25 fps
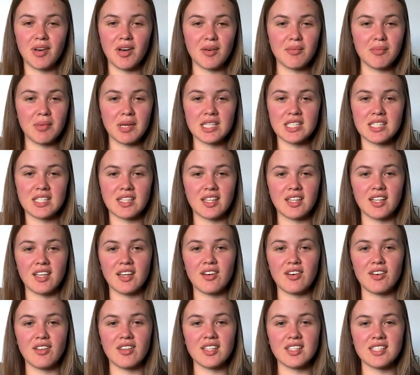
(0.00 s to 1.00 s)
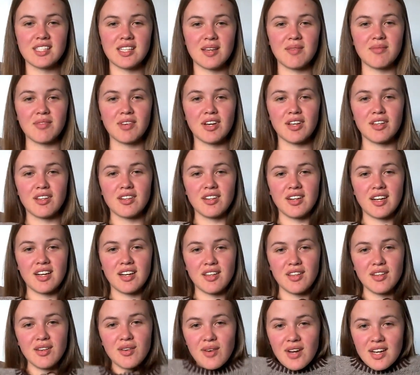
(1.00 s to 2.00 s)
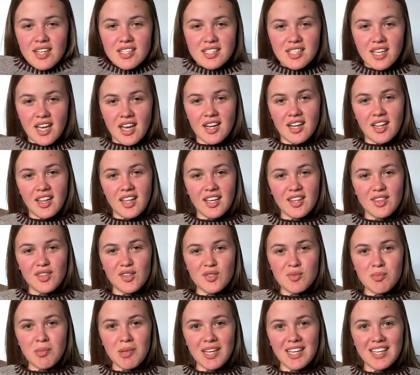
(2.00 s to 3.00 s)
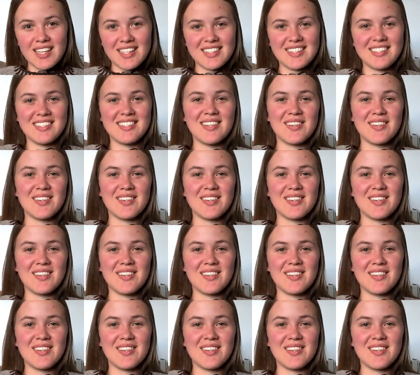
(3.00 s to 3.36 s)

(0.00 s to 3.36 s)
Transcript: basically all the same color otherwise, kind of like those blankets.